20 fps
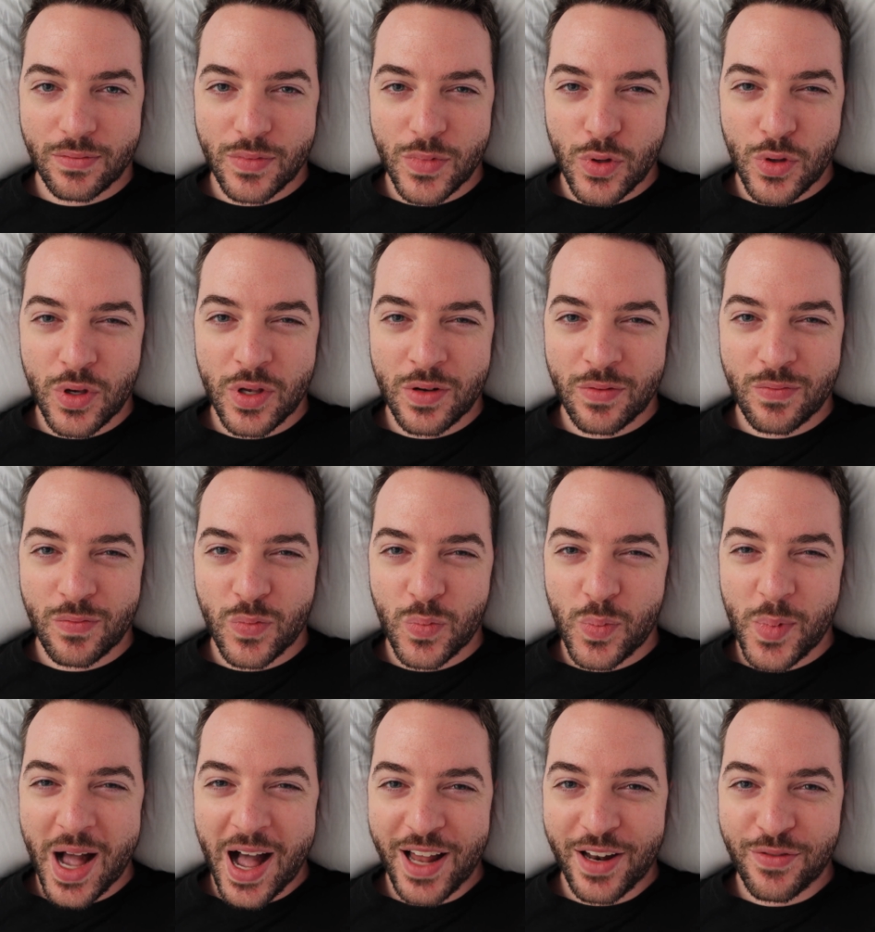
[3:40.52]
you can
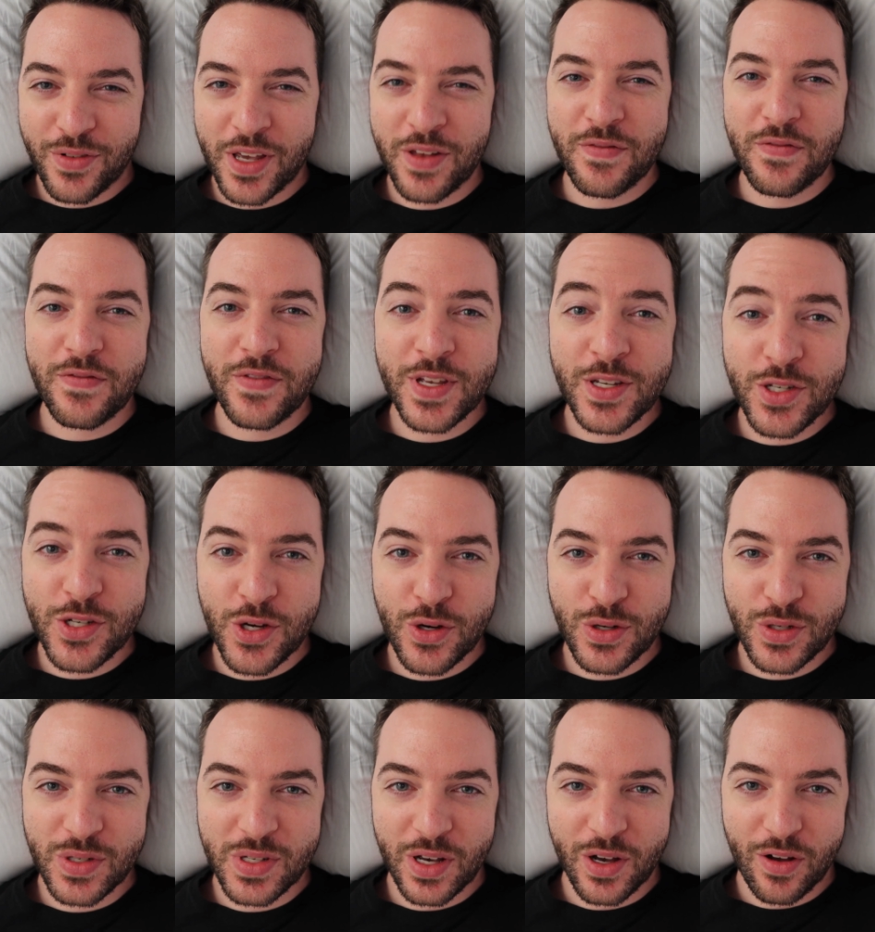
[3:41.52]
kind of convince
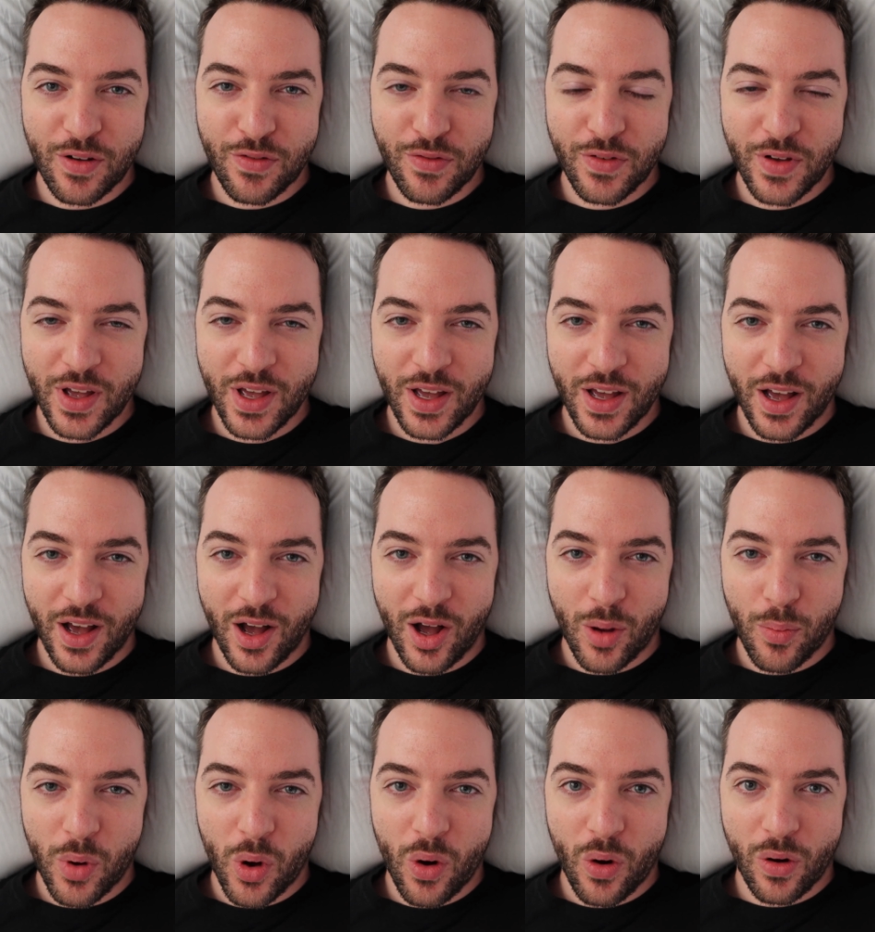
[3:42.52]
yourself
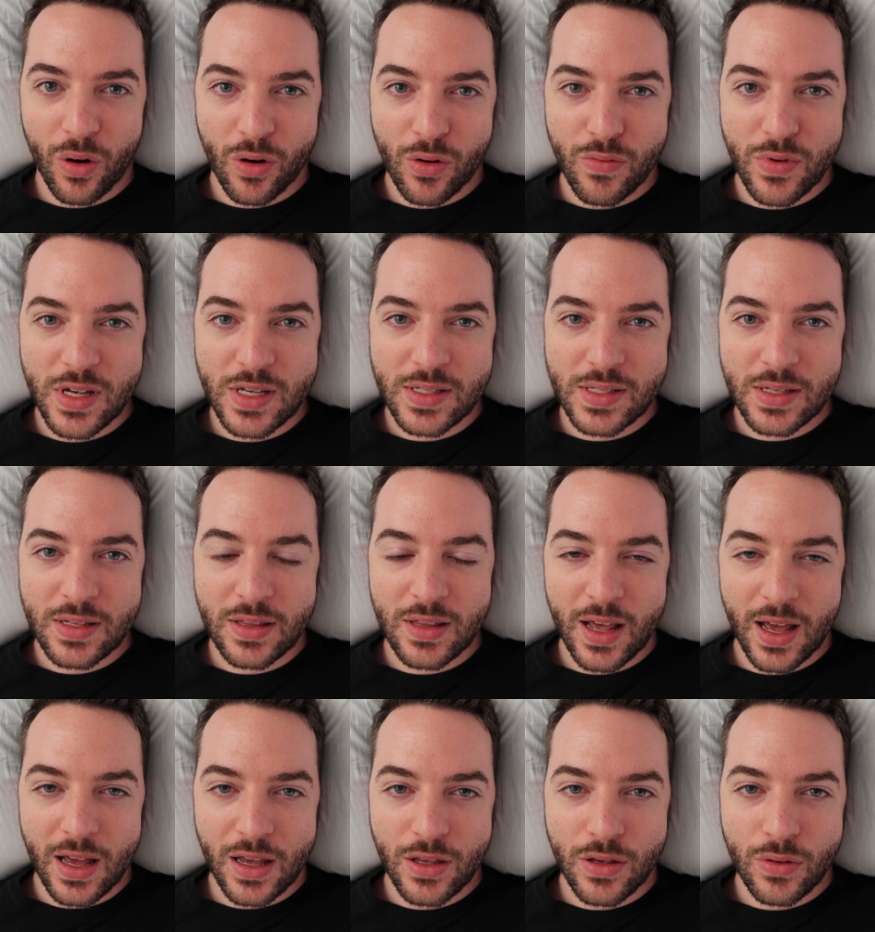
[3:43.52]
um, are a reason
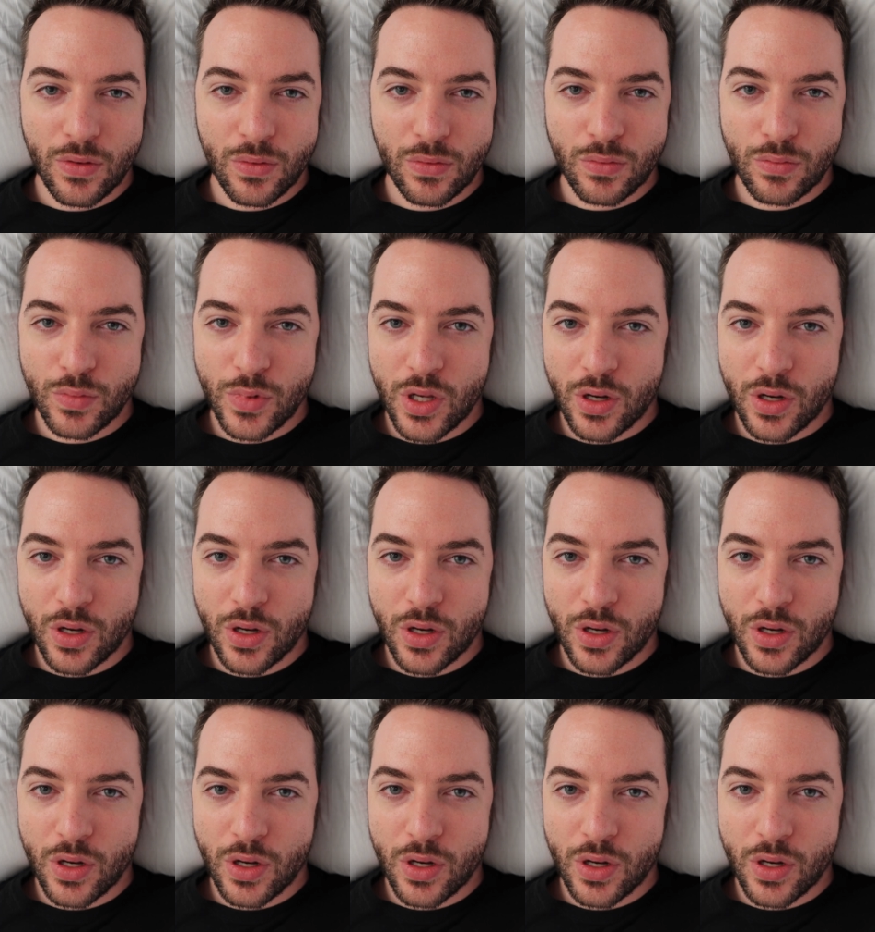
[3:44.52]
that you,